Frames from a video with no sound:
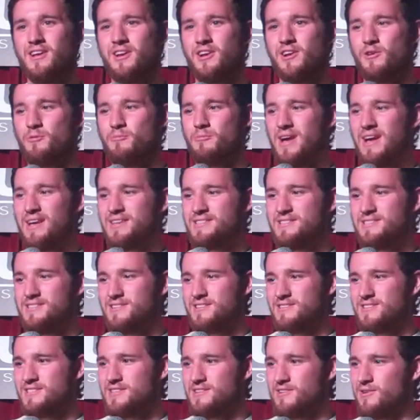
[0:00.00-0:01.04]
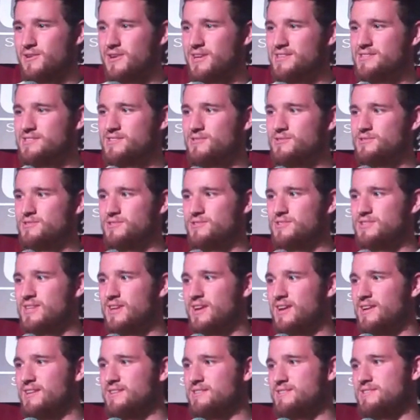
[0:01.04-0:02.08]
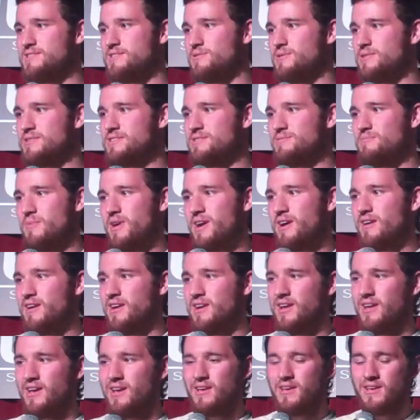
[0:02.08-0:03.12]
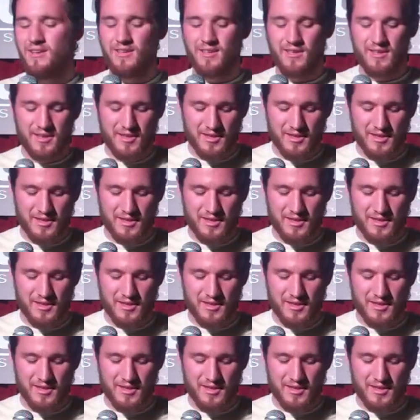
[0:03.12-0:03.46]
her master's degree in social science who isn't married yet.